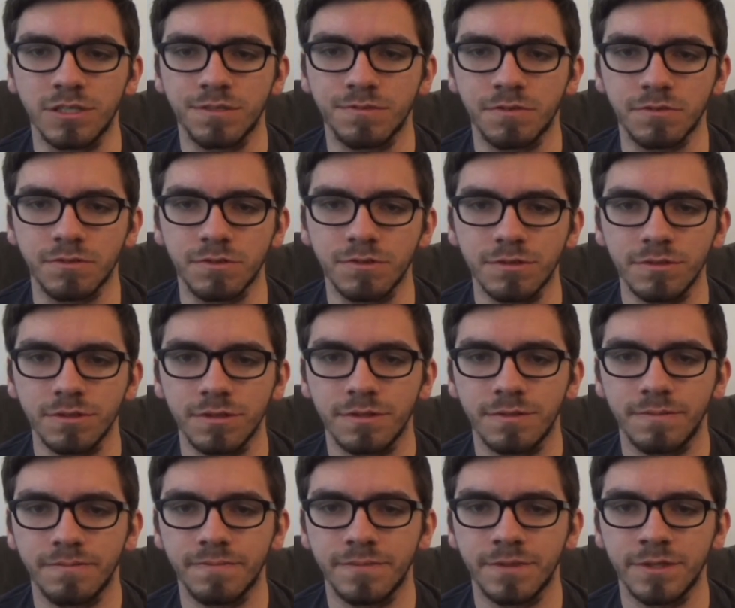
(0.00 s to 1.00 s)
for all.
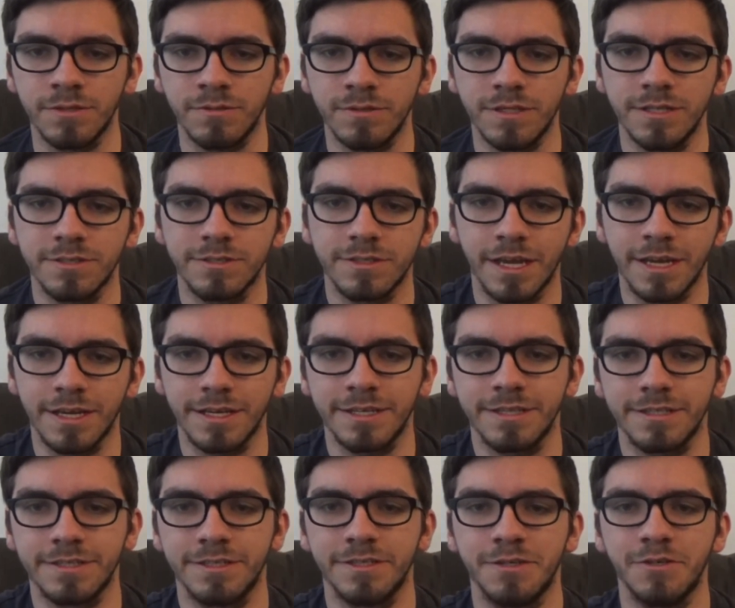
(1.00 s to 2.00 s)
New Year's Day.
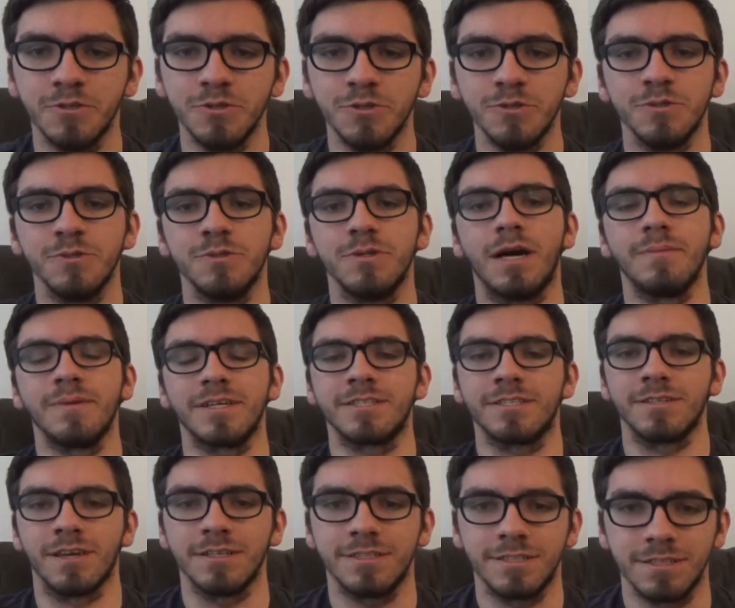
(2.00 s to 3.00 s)
I'm
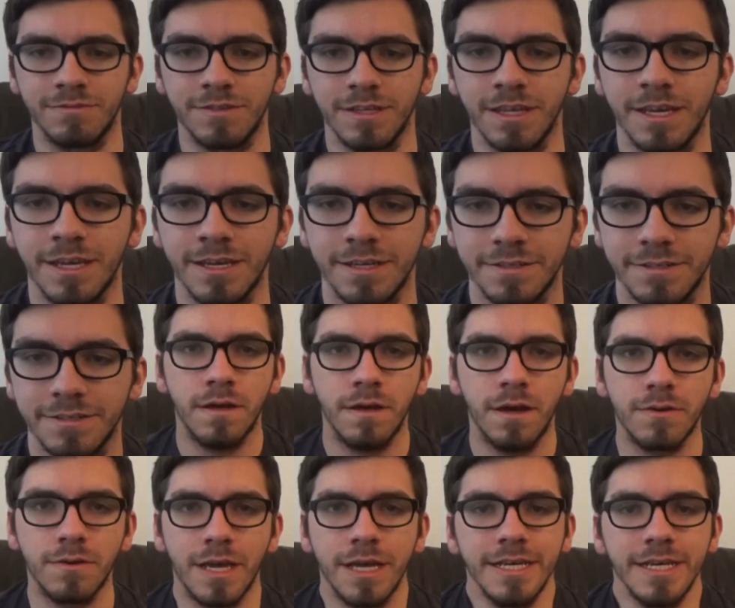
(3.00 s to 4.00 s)
excited for that.
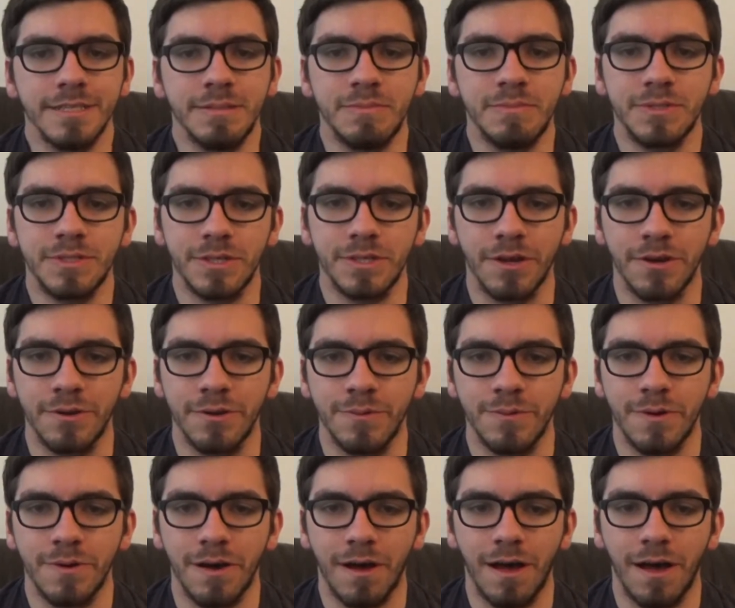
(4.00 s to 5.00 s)
Okay,
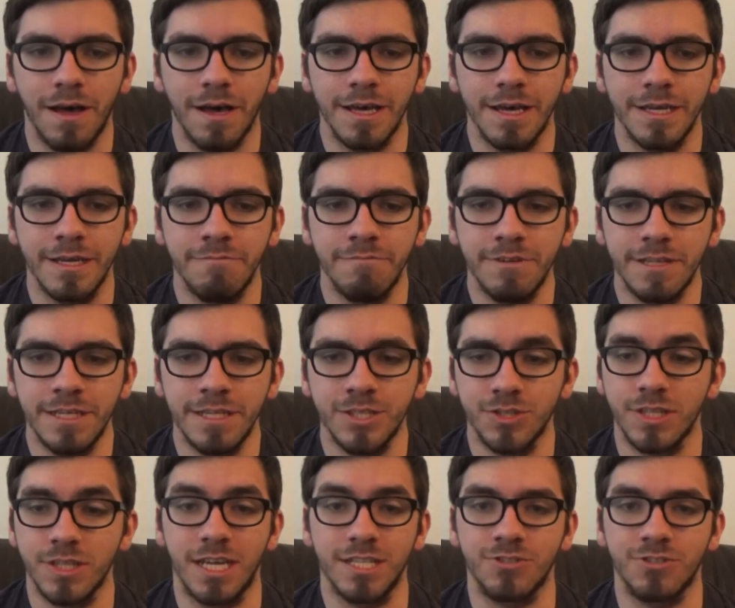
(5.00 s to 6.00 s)
so I really
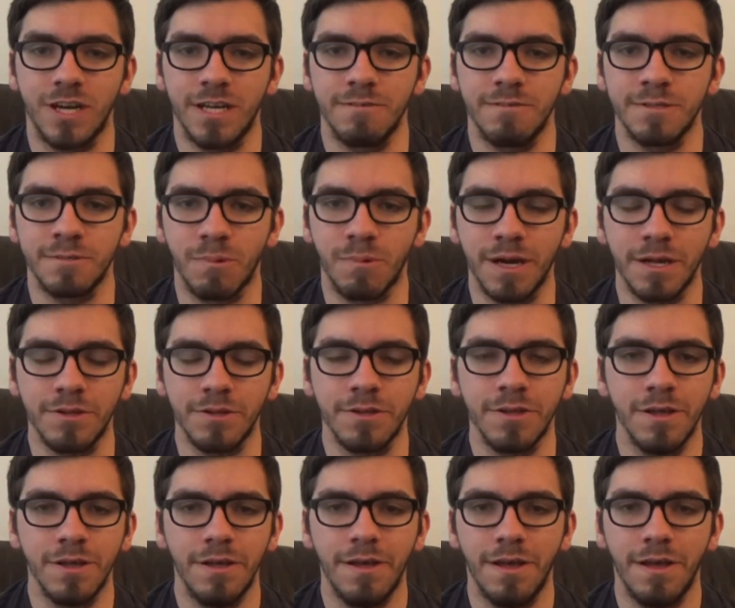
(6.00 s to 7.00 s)
enjoyed that trailer as
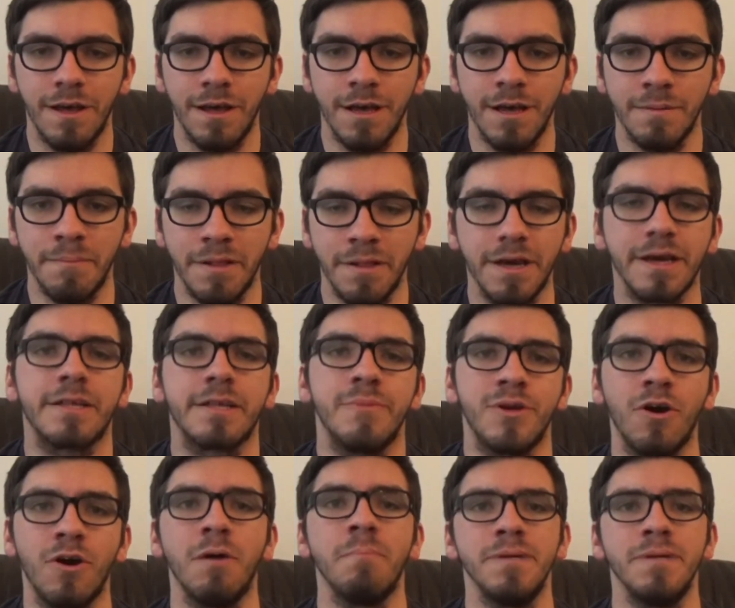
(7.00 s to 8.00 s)
well. Um, I like that we
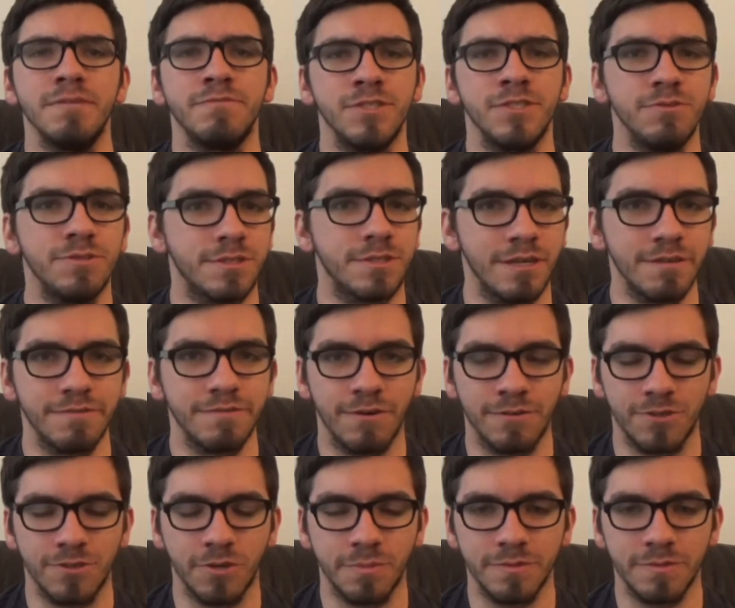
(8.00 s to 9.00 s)
got a bit of new stuff
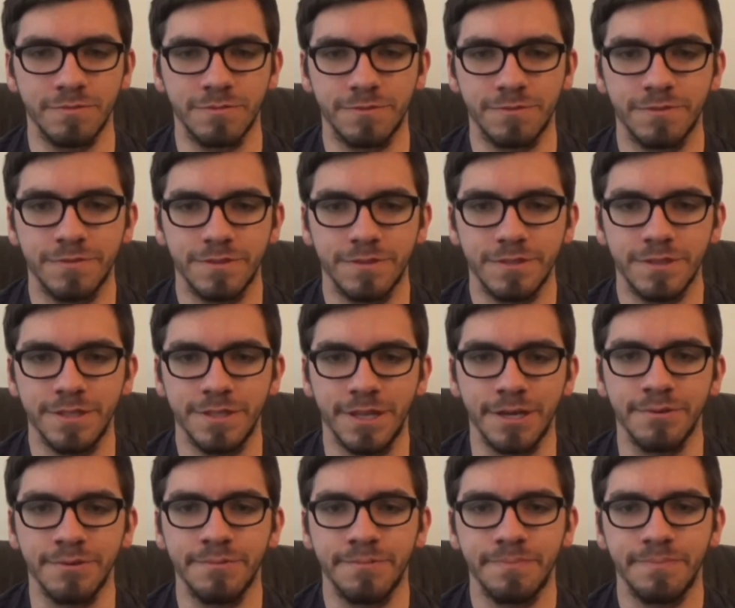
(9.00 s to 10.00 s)
on top of, you
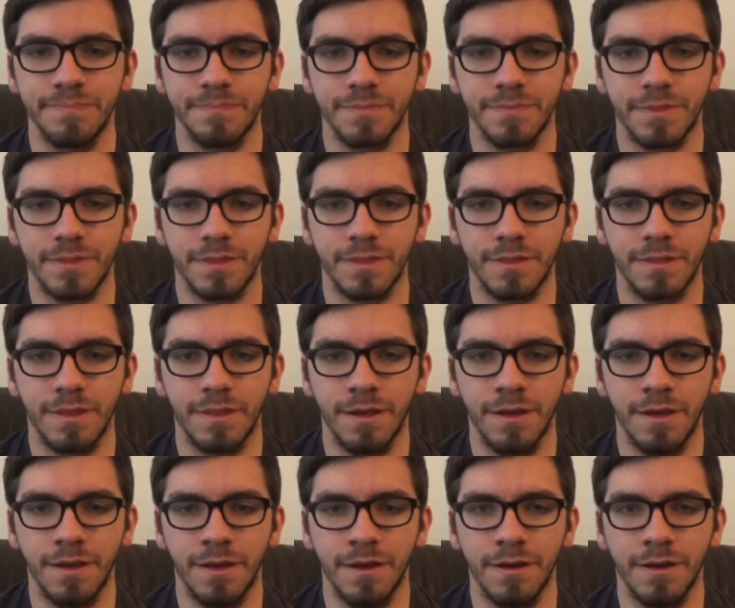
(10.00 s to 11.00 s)
know,
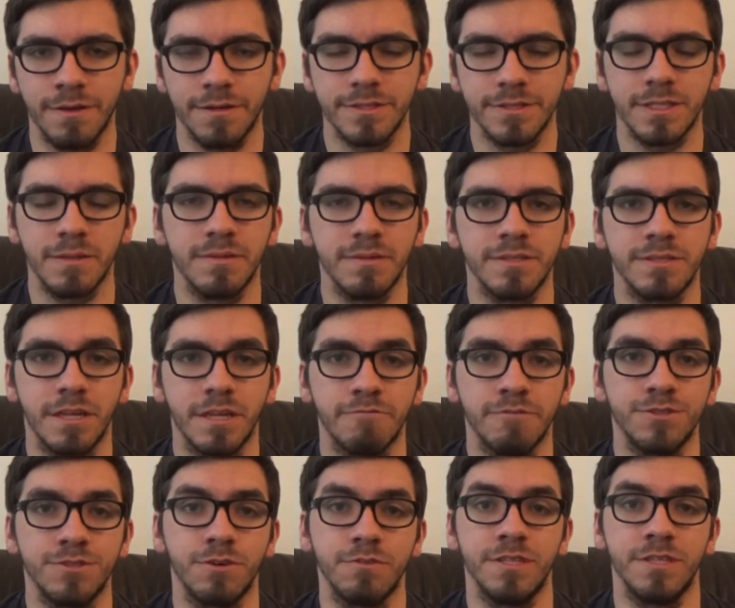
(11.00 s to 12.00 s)
uh, some of the stuff
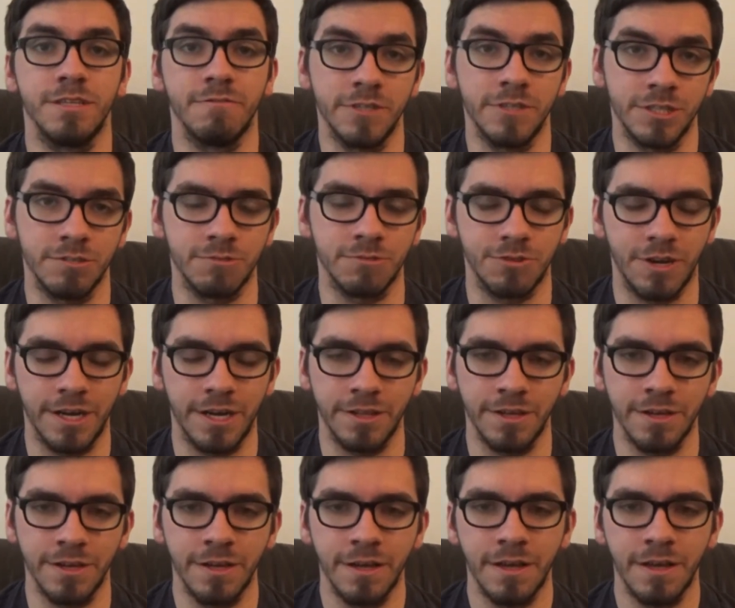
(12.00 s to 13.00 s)
we saw in the original
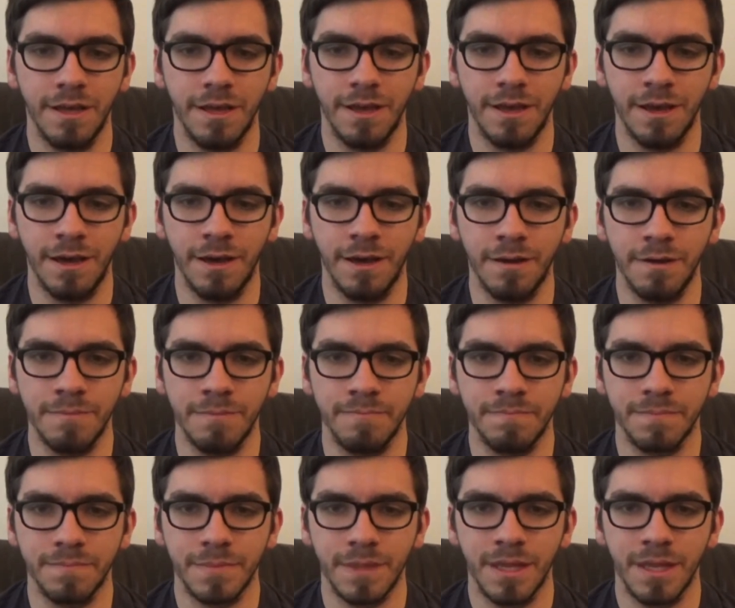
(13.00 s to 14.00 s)
trailer. Um,
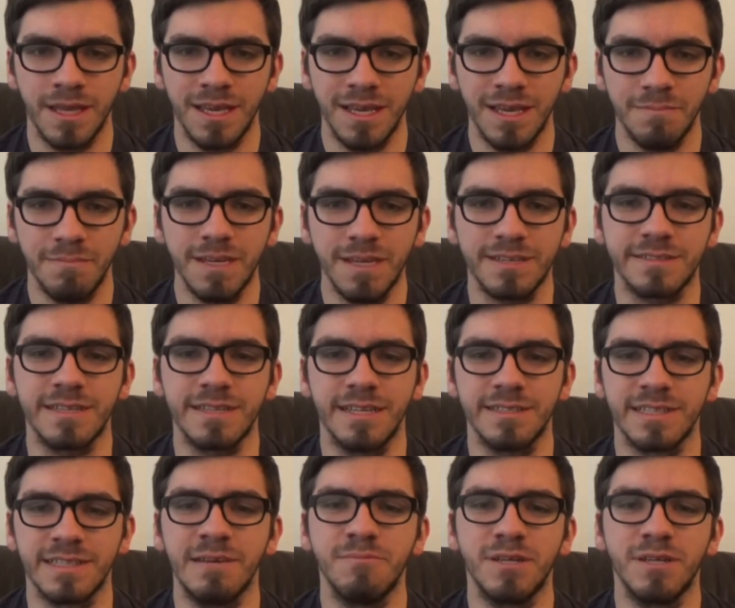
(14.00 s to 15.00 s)
makes
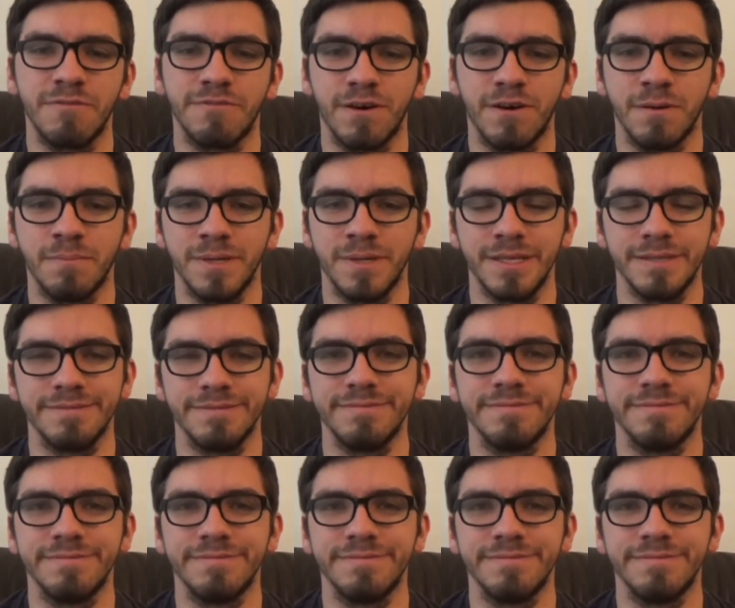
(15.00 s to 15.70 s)
sense. It would have felt a bit